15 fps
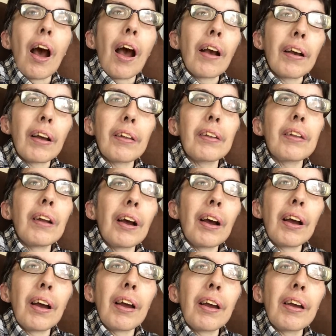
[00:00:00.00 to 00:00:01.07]
I guess
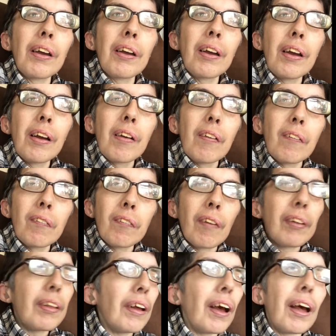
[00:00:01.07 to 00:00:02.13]
I
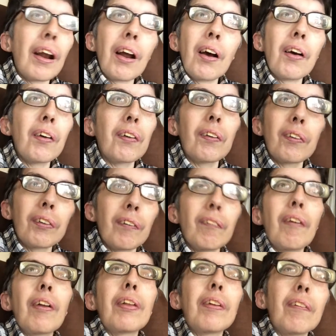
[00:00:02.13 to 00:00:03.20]
must have had a hunger. There
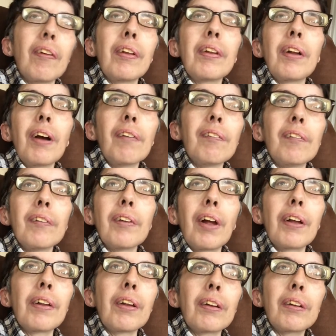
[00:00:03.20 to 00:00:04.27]
must have been something.
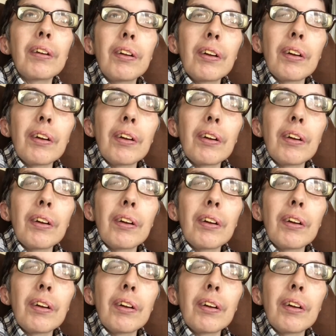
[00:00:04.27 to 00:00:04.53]
I just